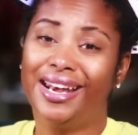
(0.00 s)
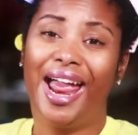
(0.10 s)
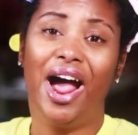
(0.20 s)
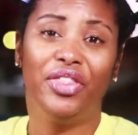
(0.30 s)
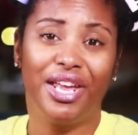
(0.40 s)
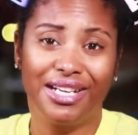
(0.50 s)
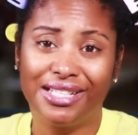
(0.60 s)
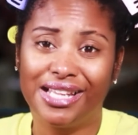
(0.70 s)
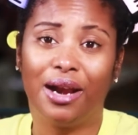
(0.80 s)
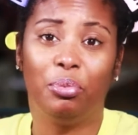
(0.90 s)
now that it
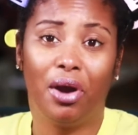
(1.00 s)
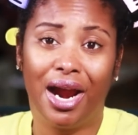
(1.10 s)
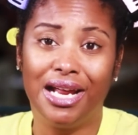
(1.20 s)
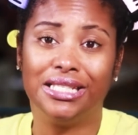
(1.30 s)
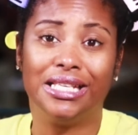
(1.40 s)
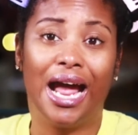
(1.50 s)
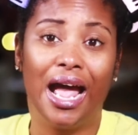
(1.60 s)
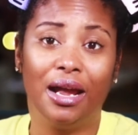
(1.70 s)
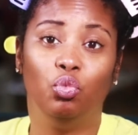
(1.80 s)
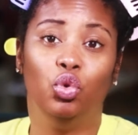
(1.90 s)
is at a price that
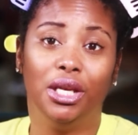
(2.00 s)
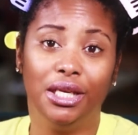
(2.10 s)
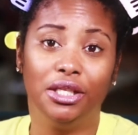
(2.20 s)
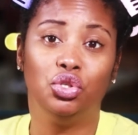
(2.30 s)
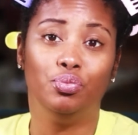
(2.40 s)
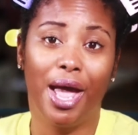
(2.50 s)
I am willing to